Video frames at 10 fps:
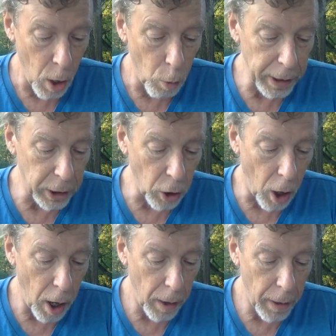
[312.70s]
We
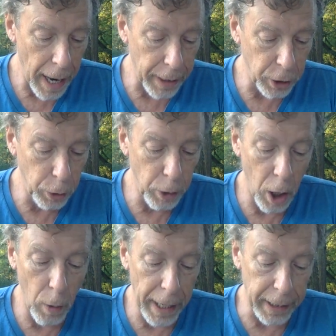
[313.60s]
saw, as you
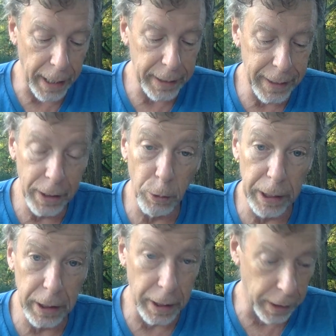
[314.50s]
know, a net
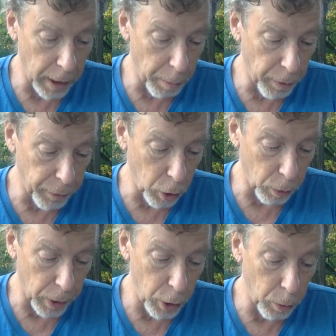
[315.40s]
decrease in the number of
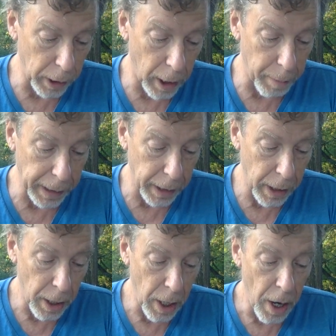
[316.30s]
children who were coming.
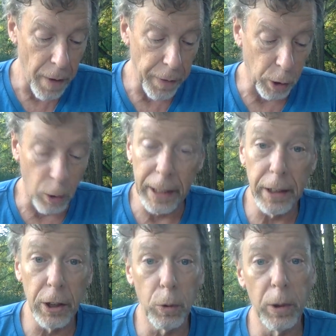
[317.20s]
The
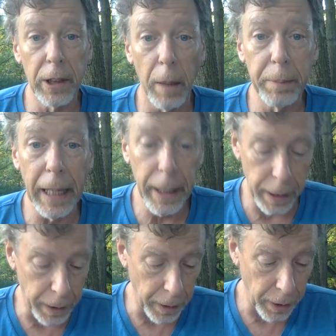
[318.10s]
crisis was
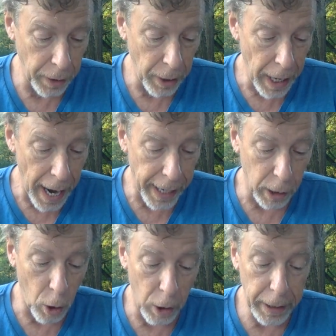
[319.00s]
updated, and
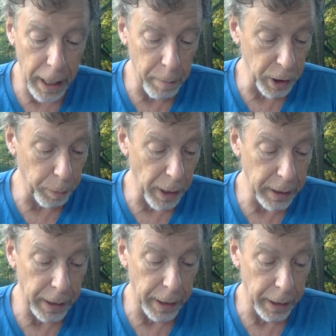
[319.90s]
along came this
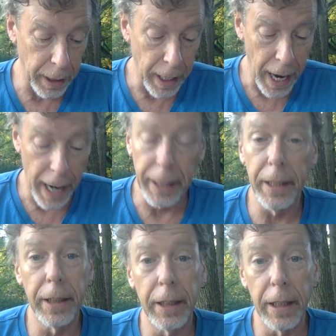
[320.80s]
president, and
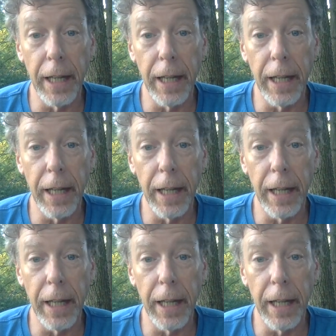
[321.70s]
he